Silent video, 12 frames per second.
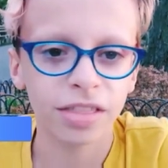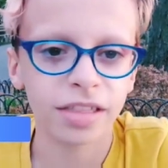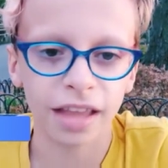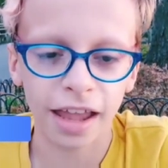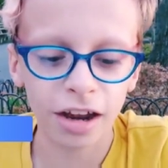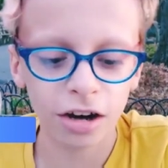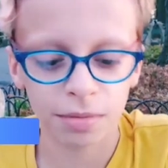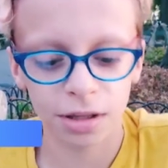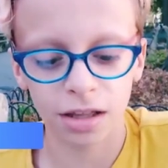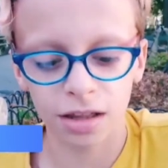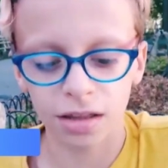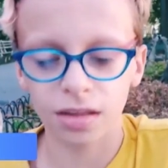and
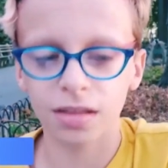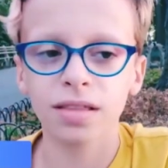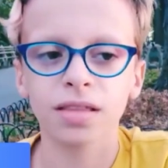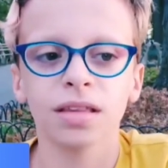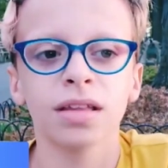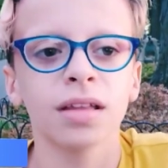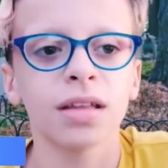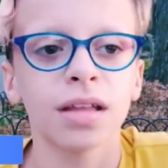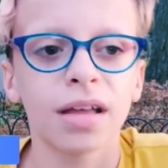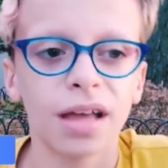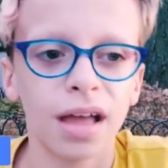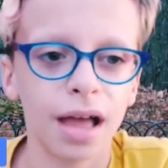scared because,
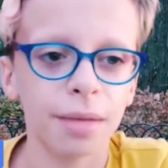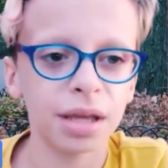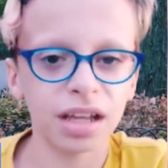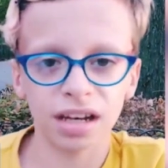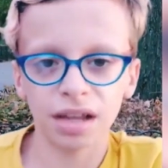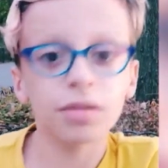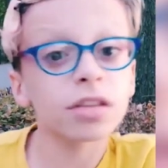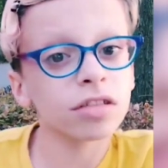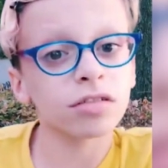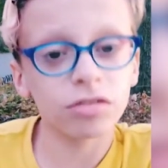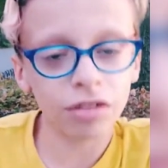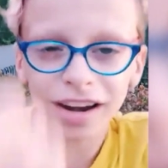I mean, he
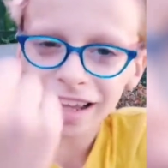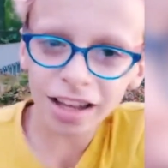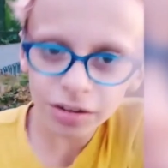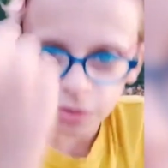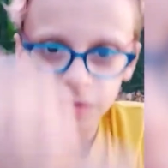was threatening